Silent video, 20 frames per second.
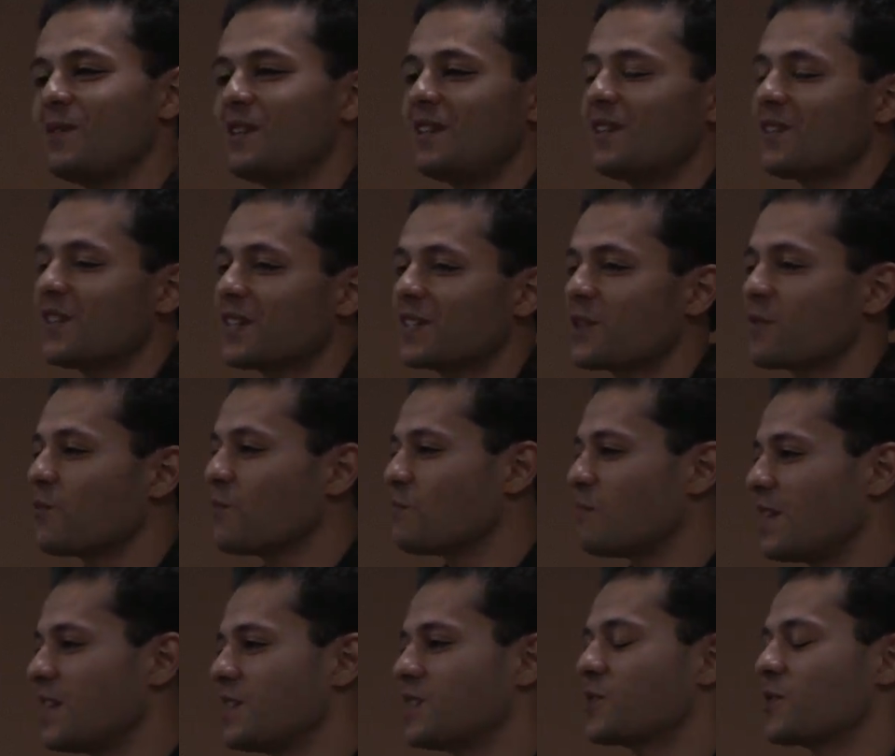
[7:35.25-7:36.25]
We need like someone
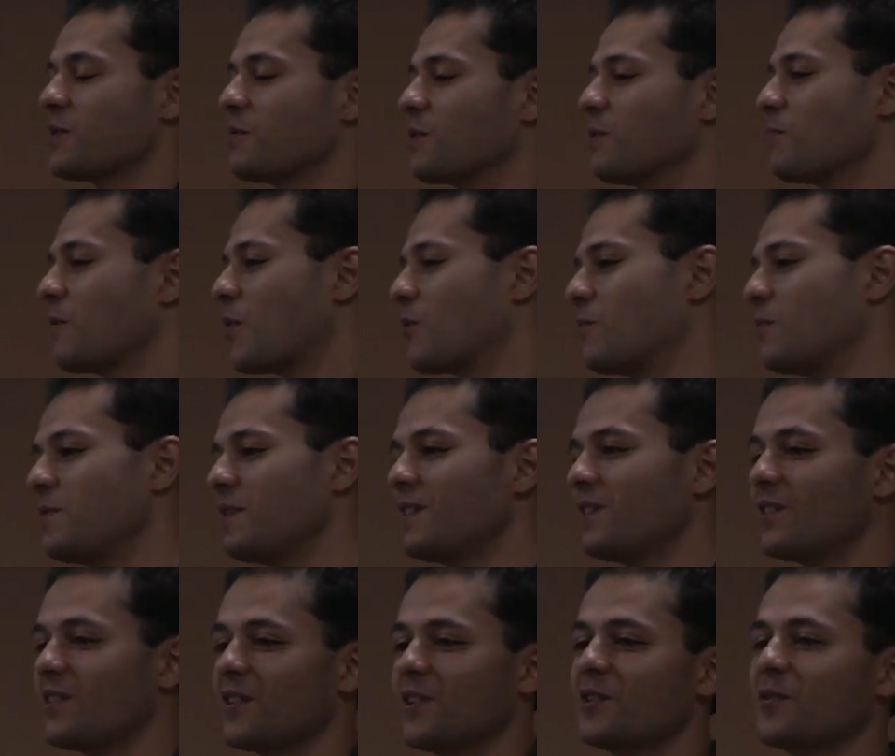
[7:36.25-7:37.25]
mainstream. Come on, we're
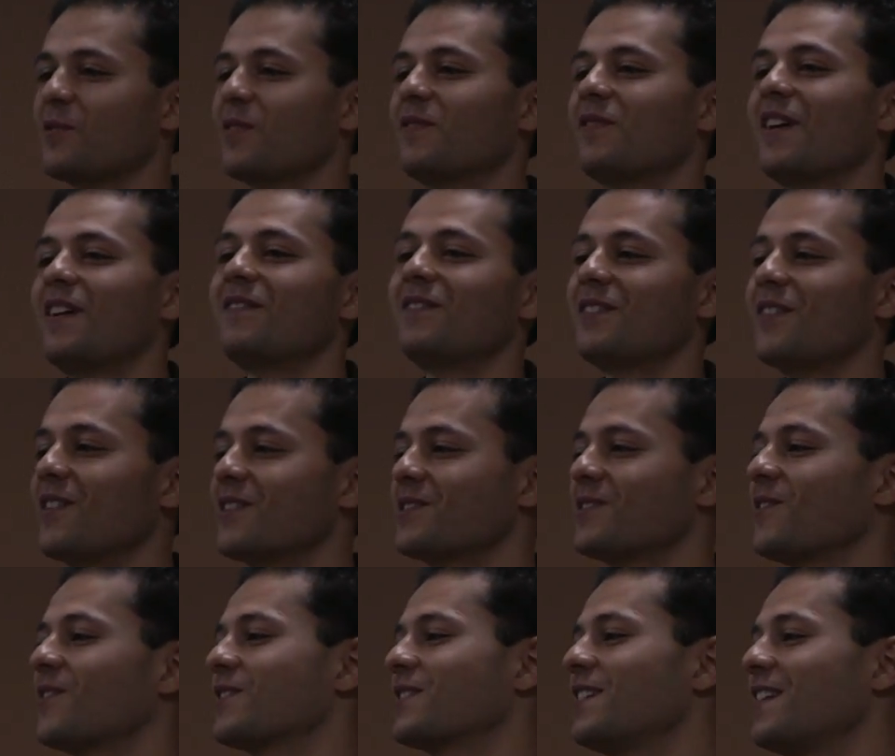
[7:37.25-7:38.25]
paying you
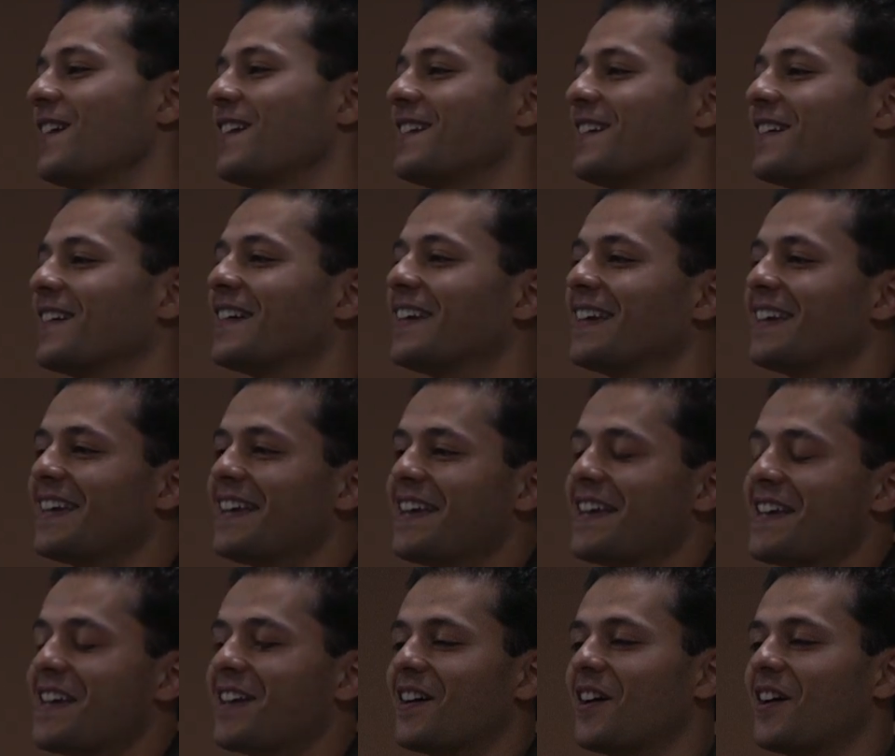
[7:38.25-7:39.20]
$125,000. Get out of here.